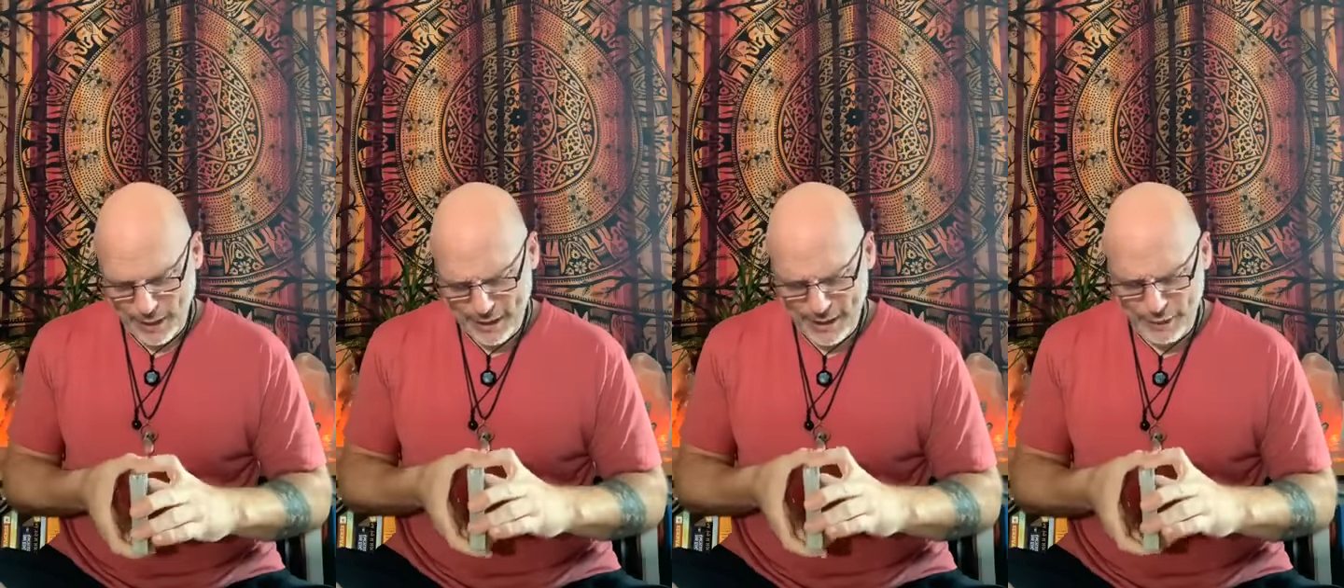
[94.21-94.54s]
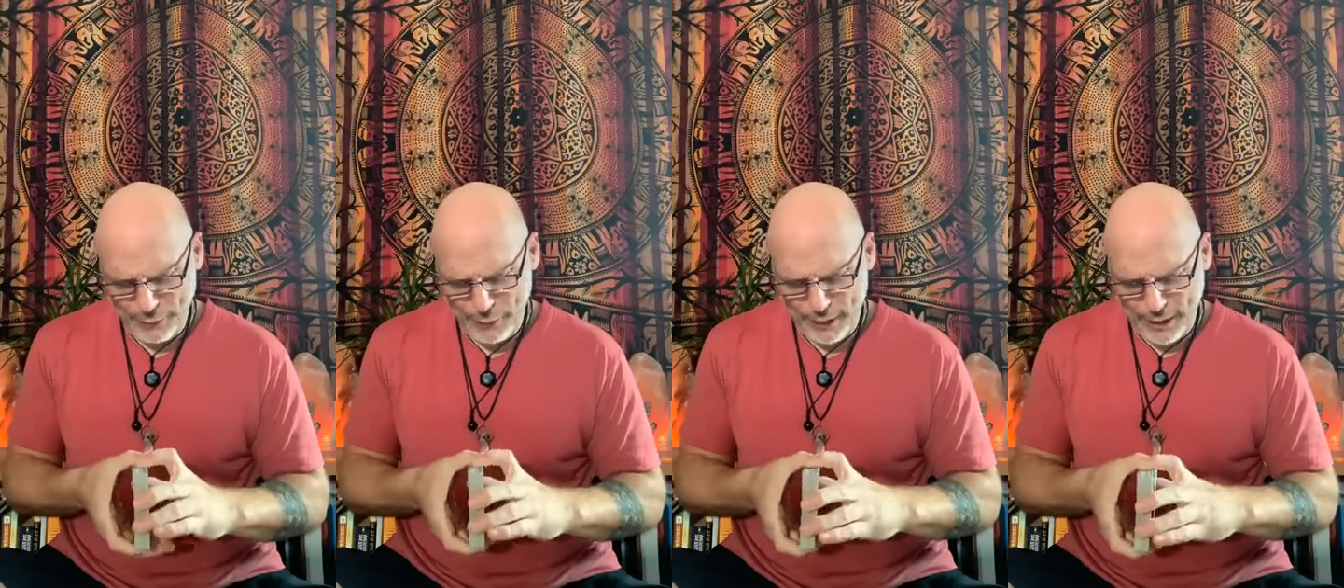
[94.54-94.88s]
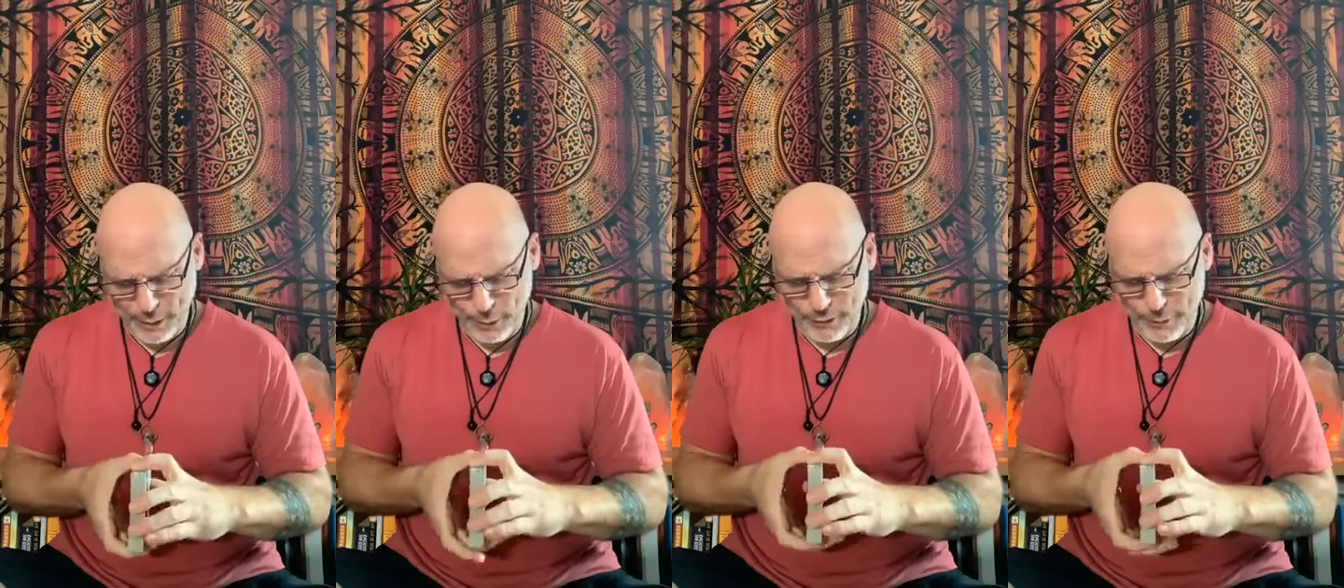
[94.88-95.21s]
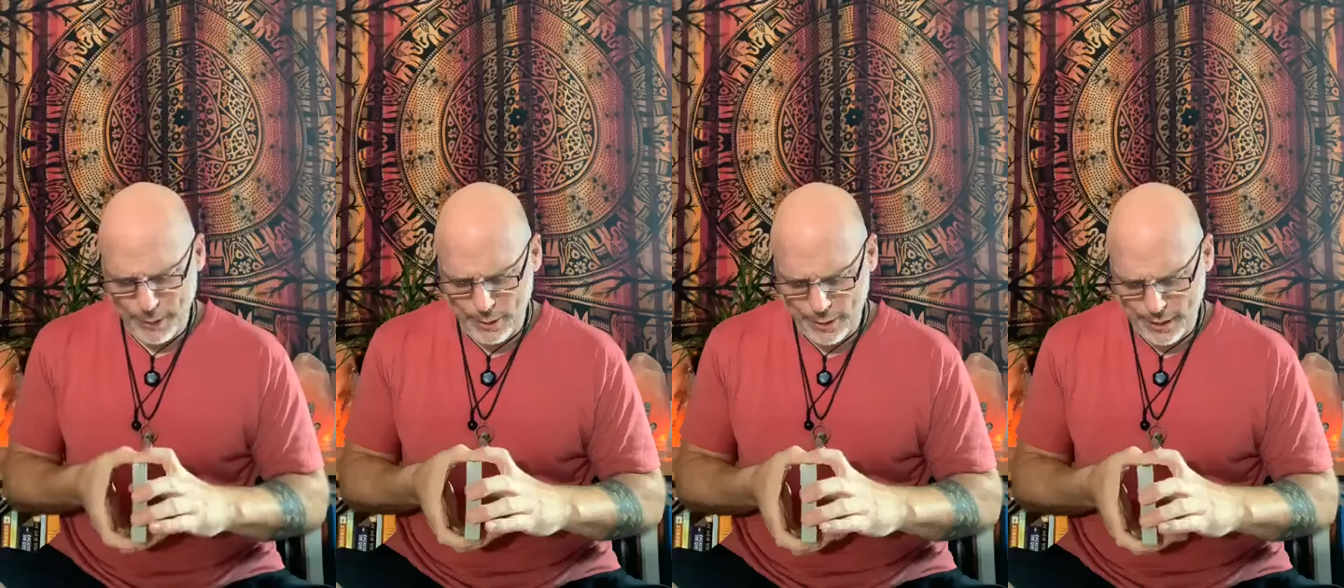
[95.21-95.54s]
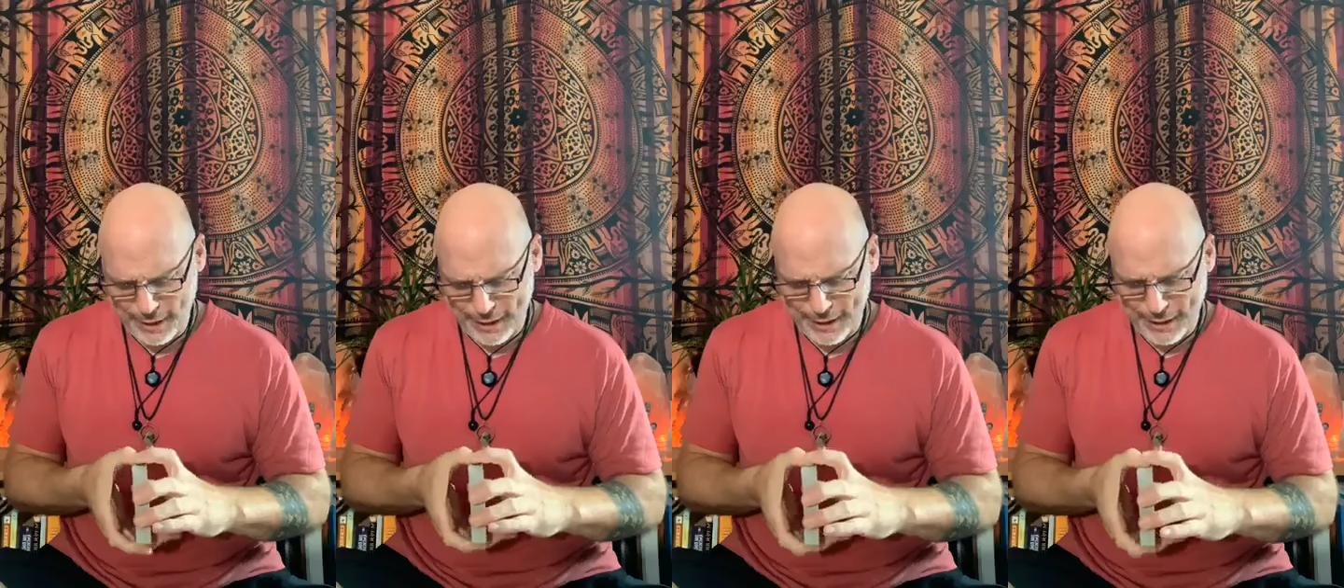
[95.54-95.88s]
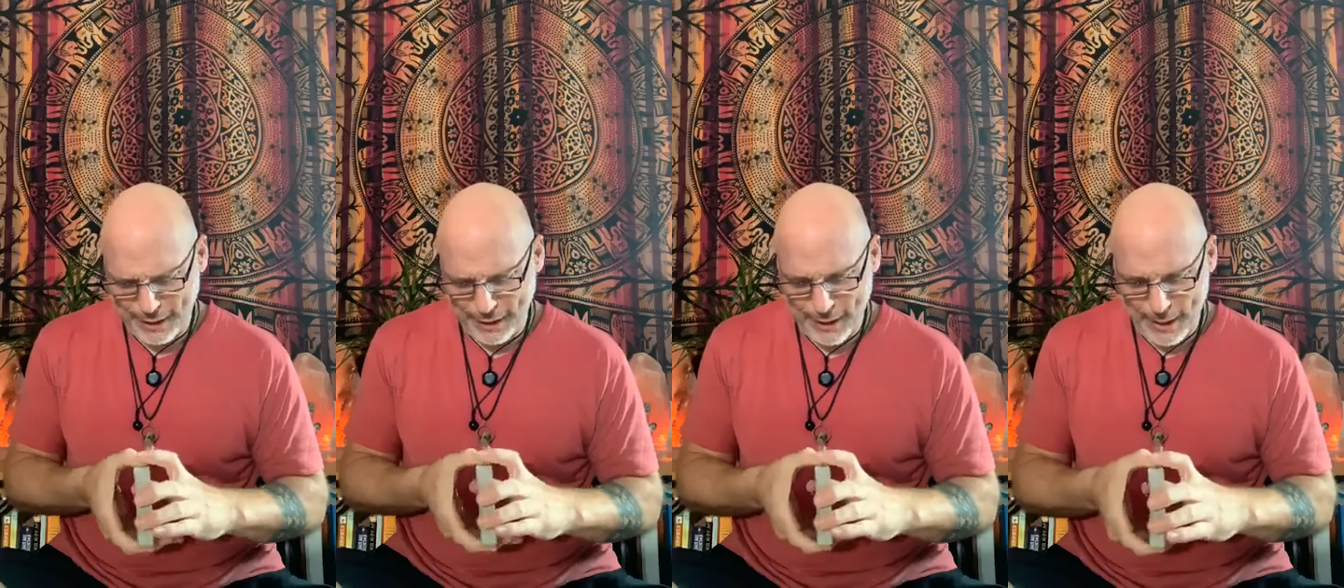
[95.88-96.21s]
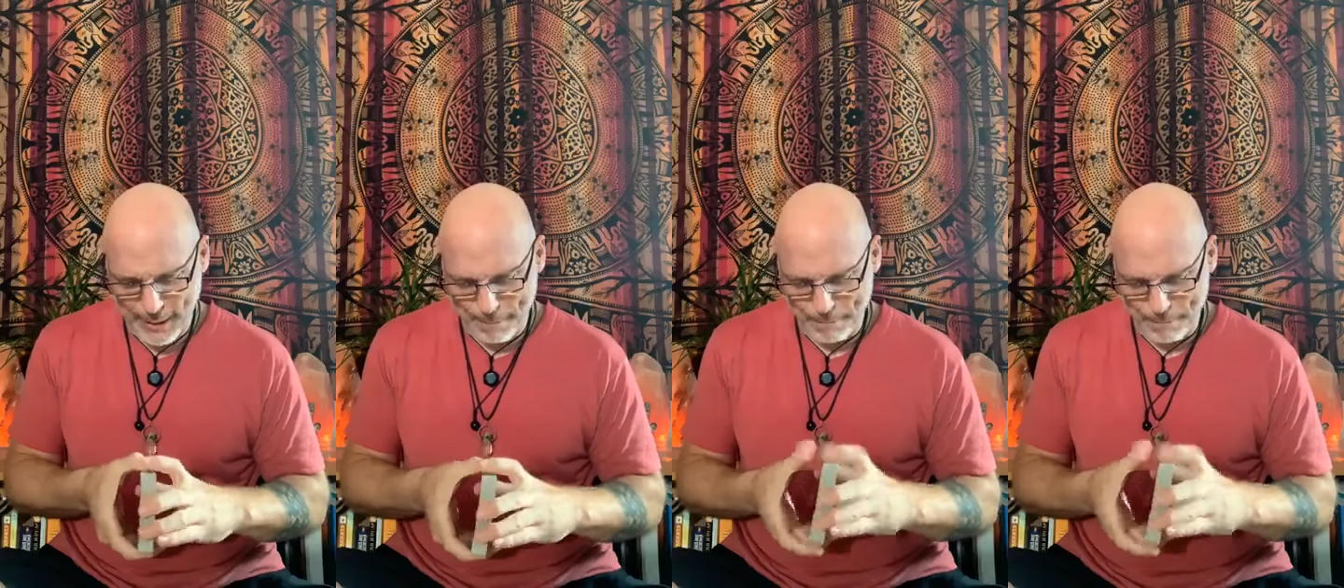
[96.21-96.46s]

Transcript: I kind of feel like we've been on a